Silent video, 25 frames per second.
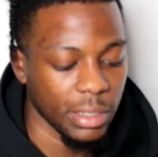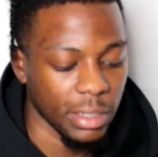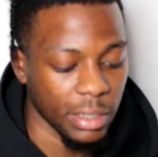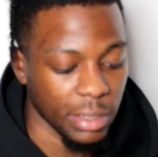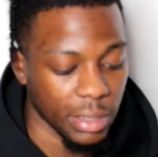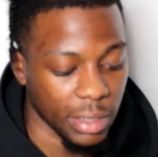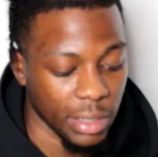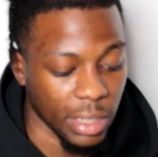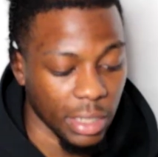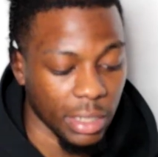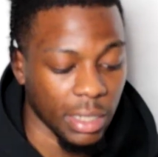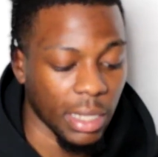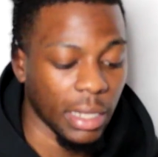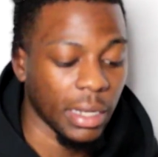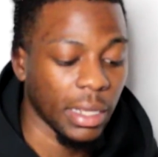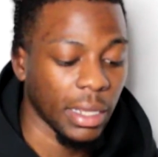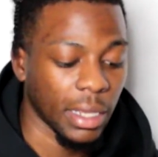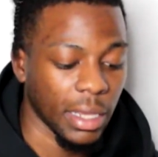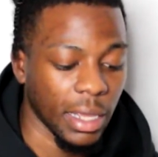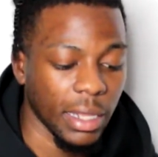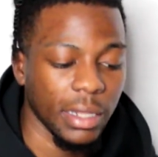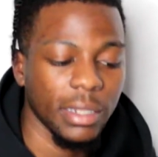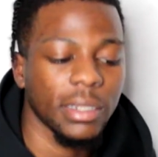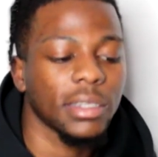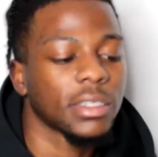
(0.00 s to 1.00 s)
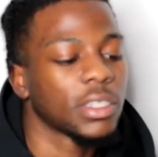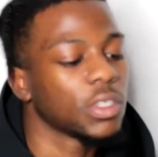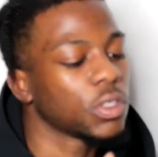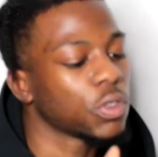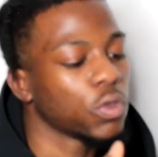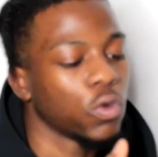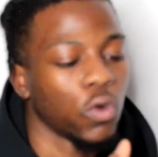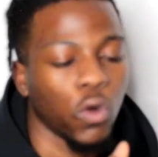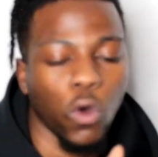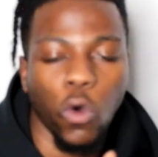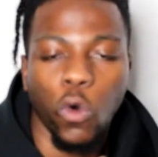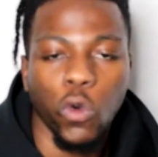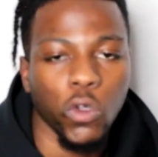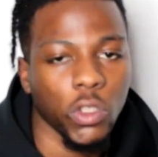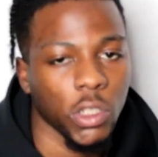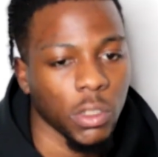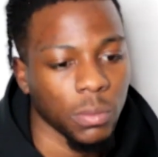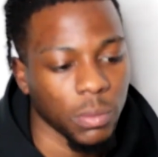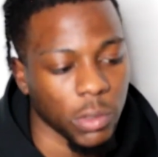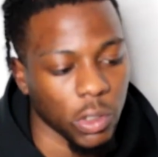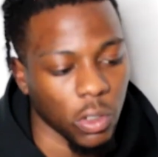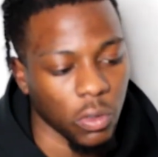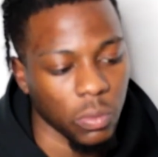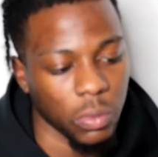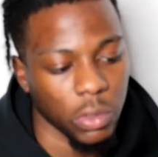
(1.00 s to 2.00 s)
sick. And again, this is all autumn
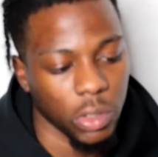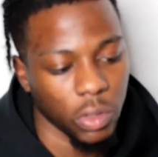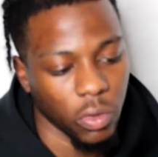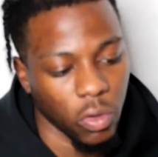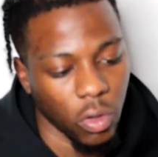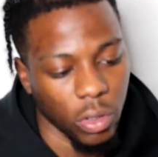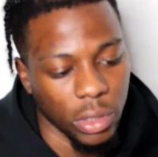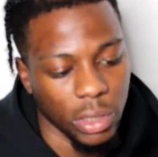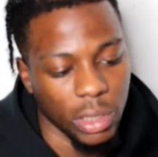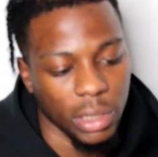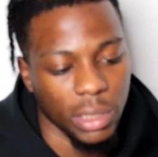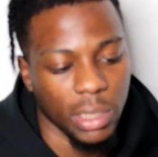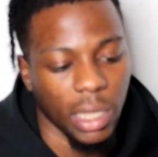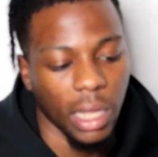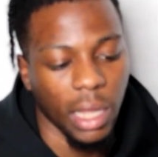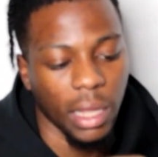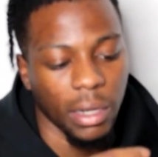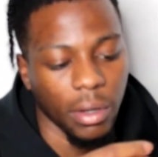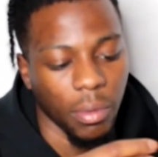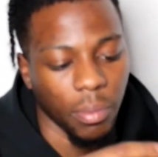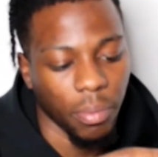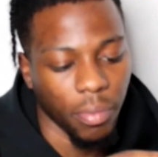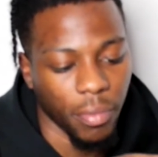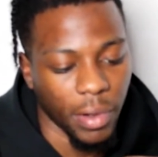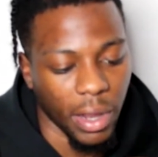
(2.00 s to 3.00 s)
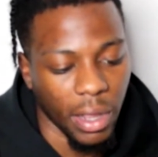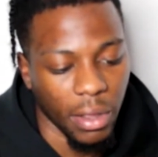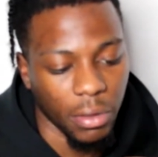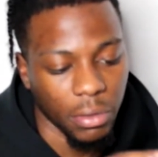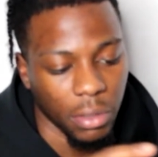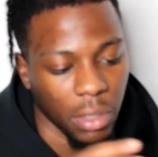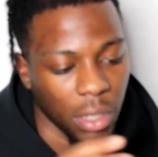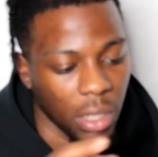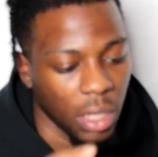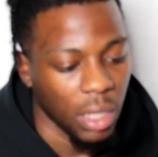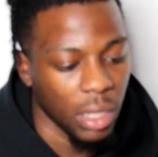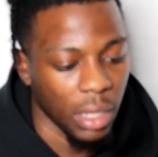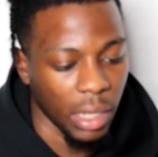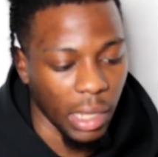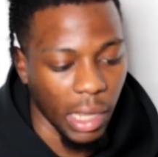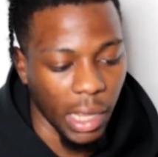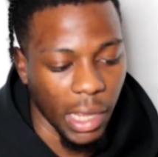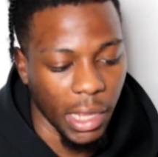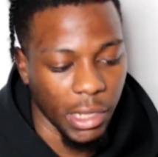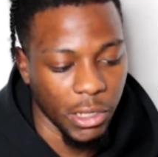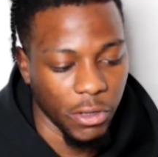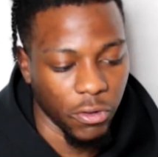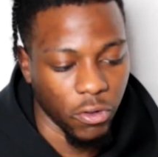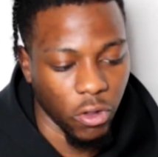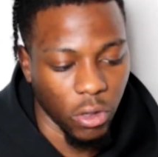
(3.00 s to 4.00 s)
tones. You got this kind of brown, yeah,
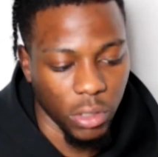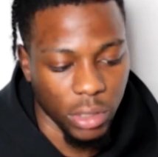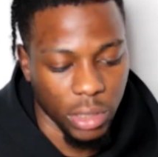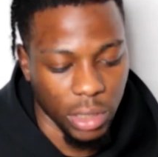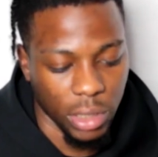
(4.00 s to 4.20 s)
you got